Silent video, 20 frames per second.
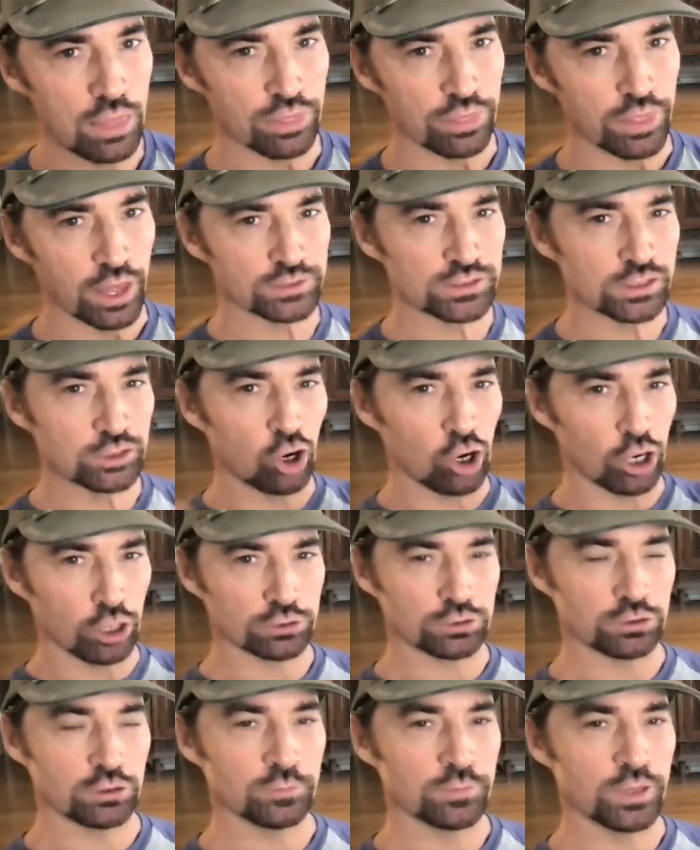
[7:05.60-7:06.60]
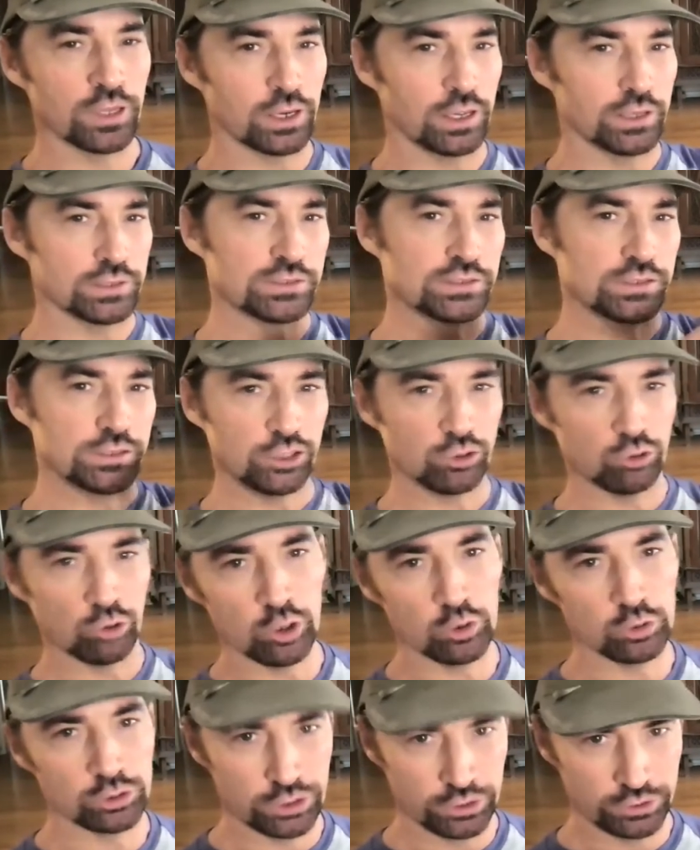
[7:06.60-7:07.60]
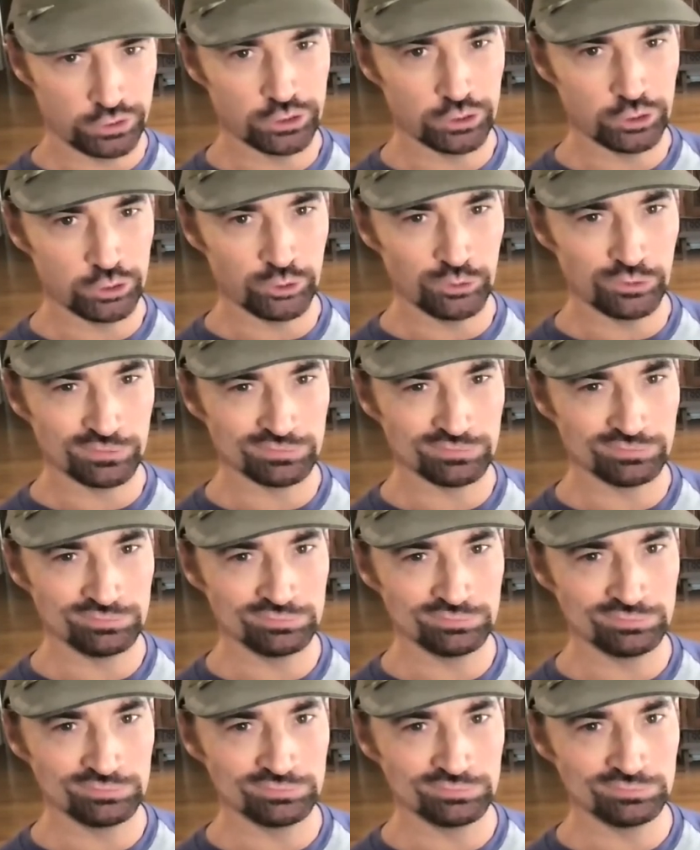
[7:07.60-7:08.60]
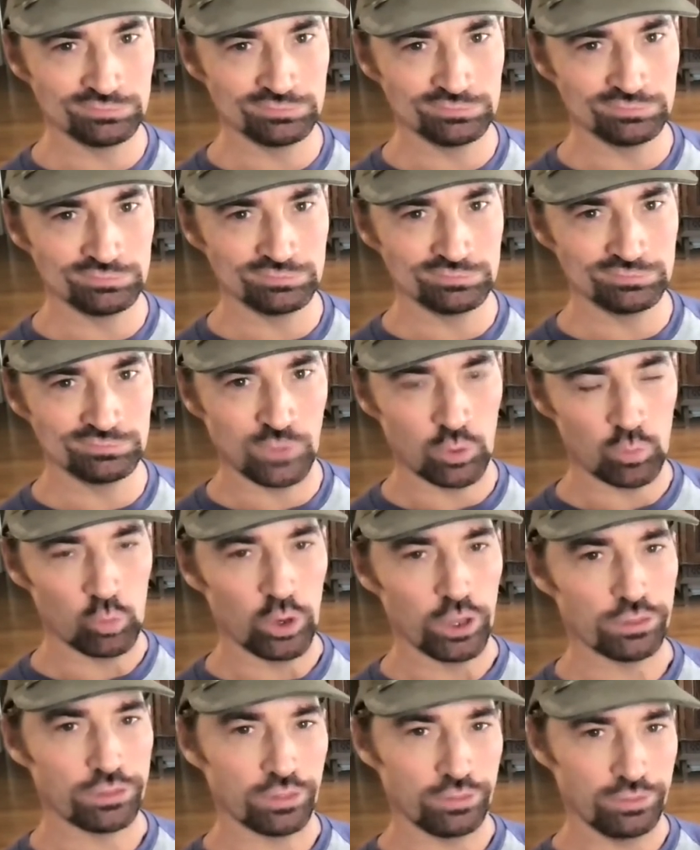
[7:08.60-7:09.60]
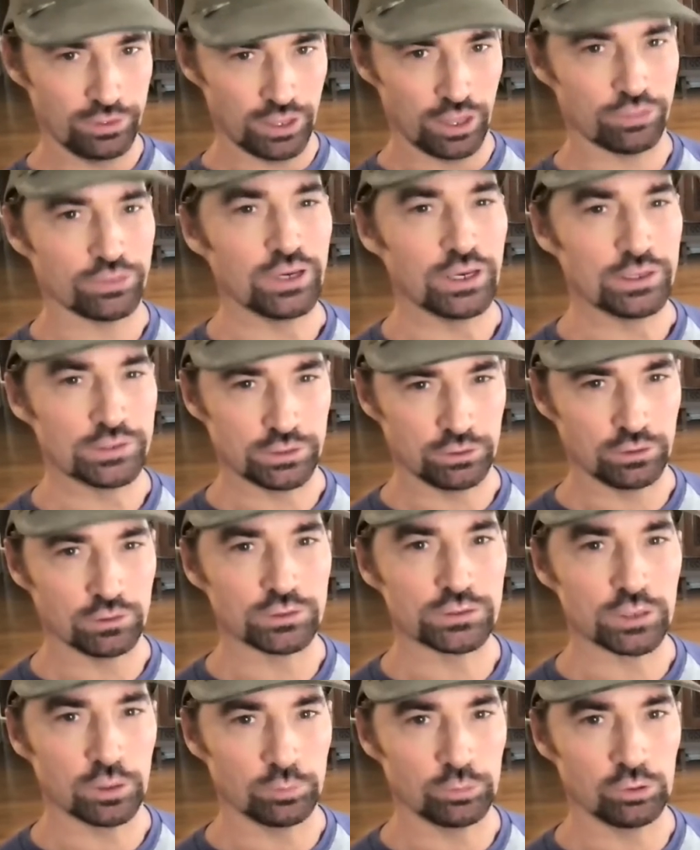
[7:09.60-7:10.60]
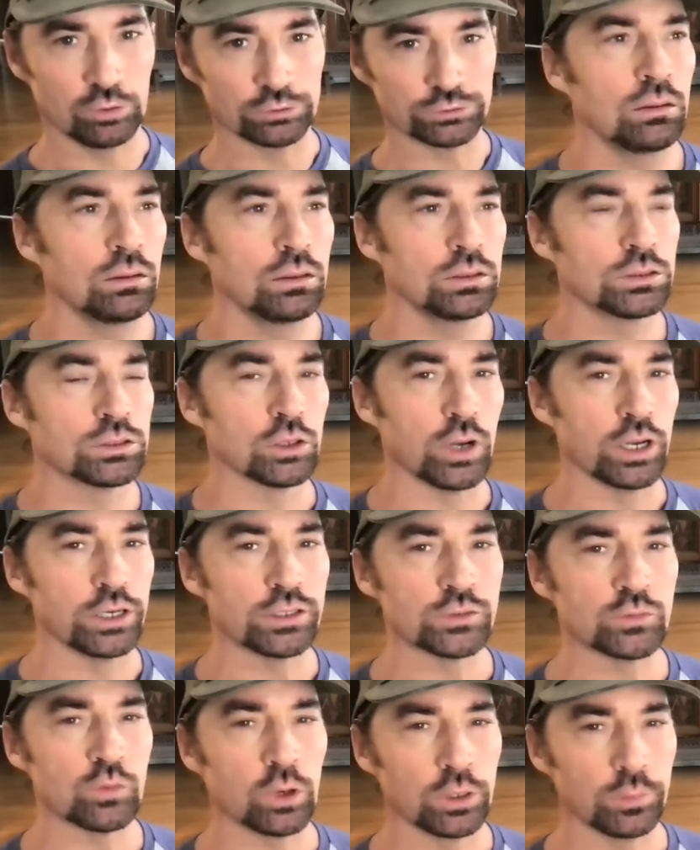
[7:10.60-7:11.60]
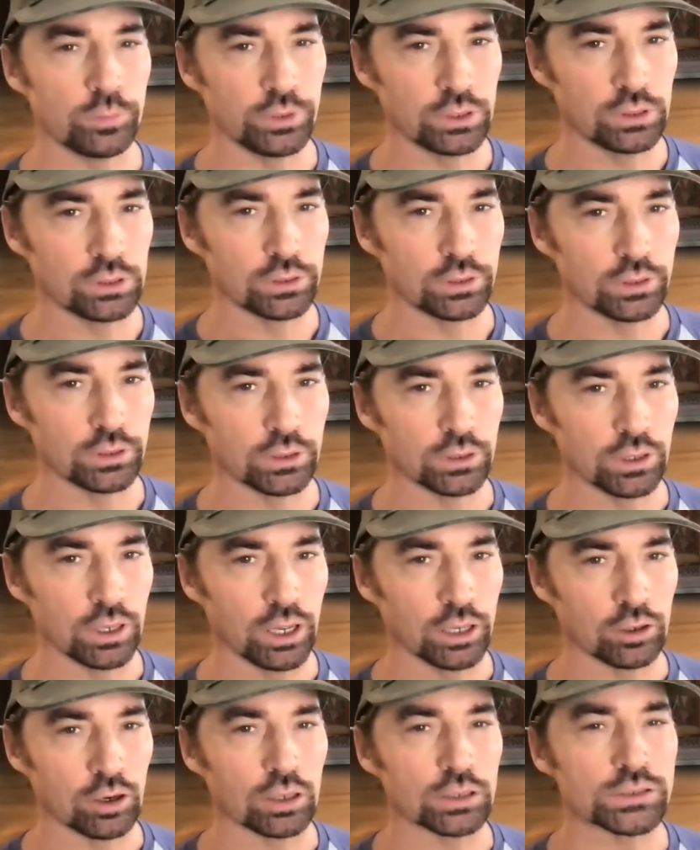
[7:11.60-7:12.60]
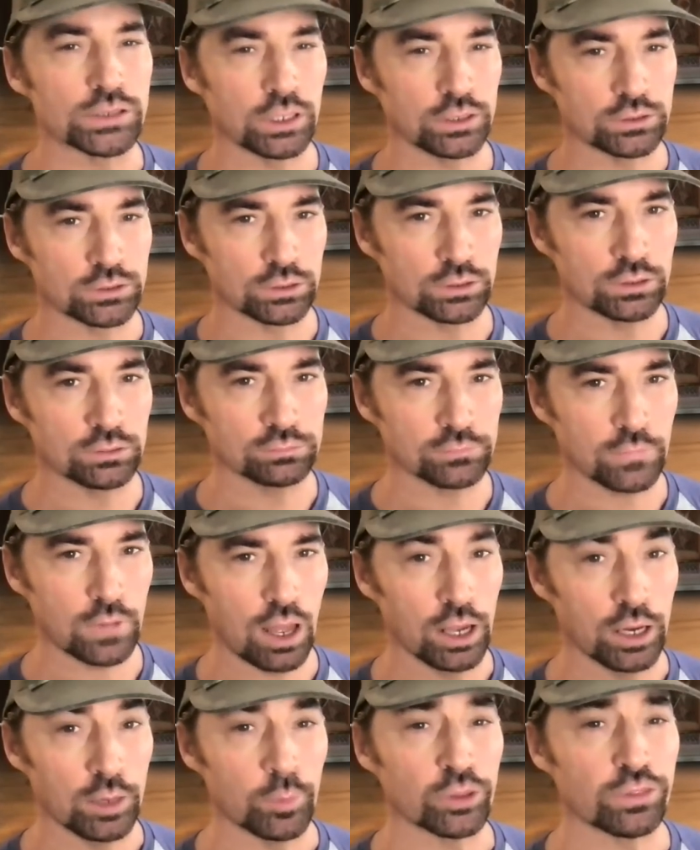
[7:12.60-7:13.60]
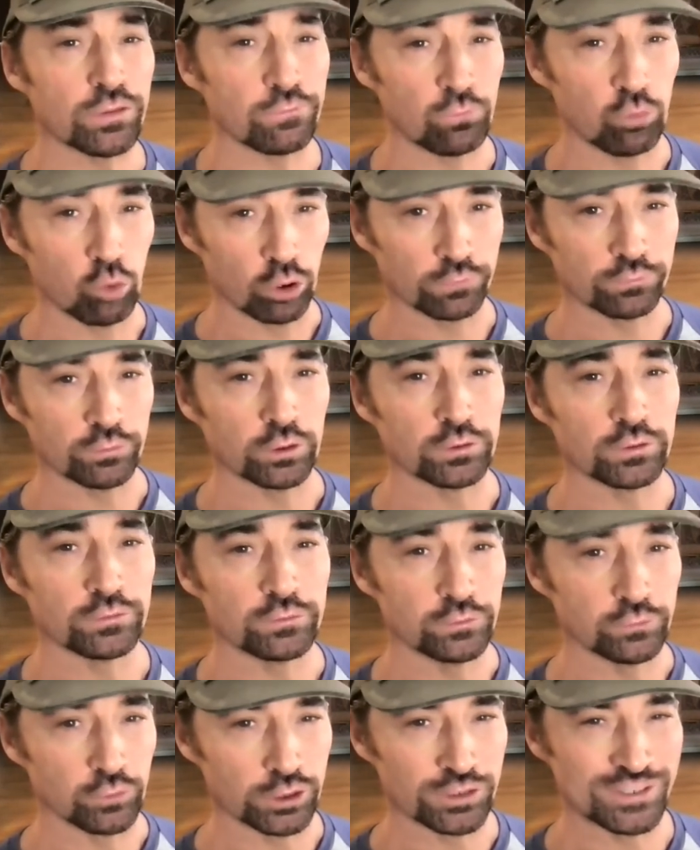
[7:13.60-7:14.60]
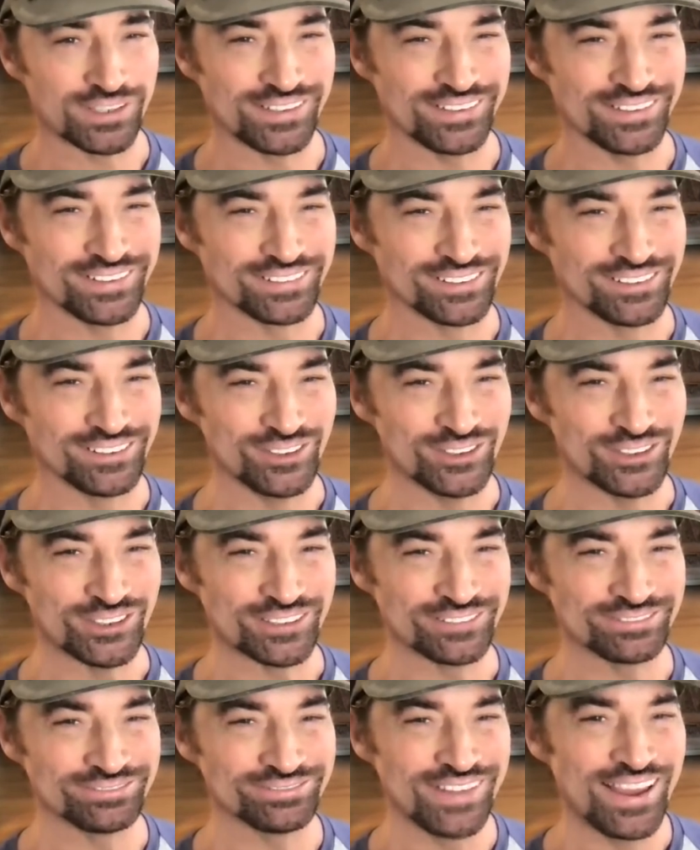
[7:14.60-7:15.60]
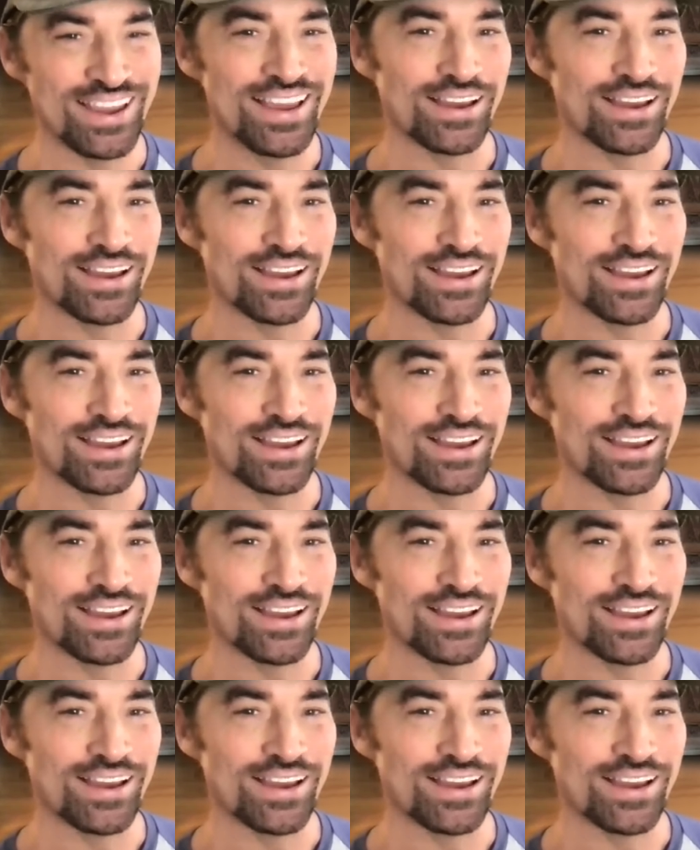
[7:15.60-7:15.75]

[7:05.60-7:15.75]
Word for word: That's an art term that has zero to do with the ethnicity or subculture. So I just want to be clear. At Art Center, I am at the forefront of diversity and inclusion.